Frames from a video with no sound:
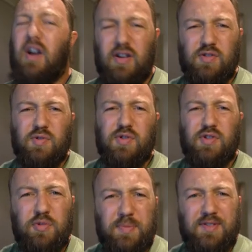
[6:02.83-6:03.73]
It also
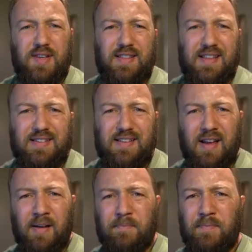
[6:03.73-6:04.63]
should be said that
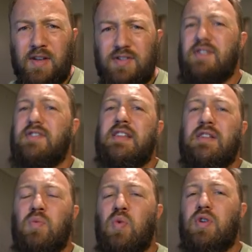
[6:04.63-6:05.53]
adjusting
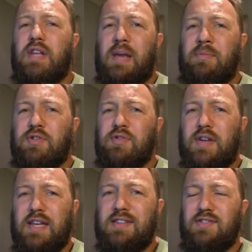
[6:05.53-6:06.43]
the water
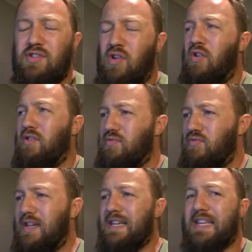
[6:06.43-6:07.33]
chemistry is not
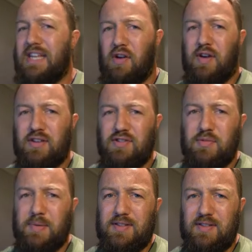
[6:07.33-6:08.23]
really going
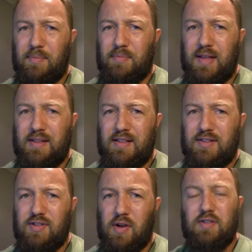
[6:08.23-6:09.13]
to be something
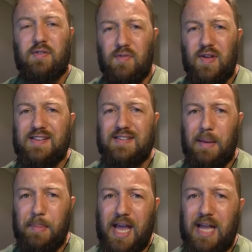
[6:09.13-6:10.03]
that's going to fix
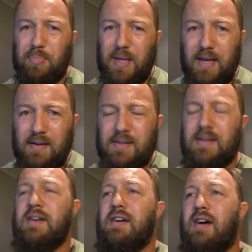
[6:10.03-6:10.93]
a bad beer.
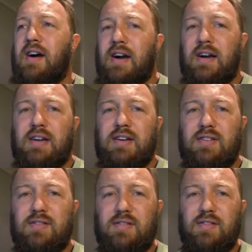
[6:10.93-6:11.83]

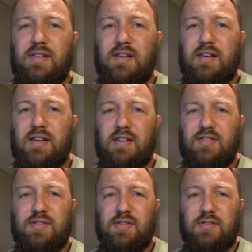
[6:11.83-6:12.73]
It's
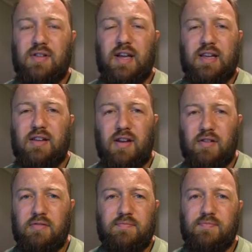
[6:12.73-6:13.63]
sort of like, you
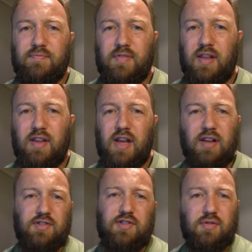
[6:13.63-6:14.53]
know, you
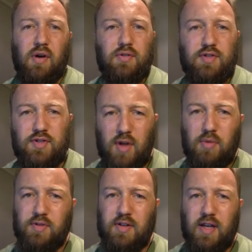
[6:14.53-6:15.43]
can't just throw
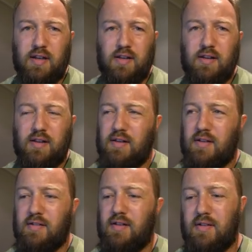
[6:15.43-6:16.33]
salt
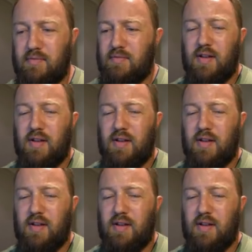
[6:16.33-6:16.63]
at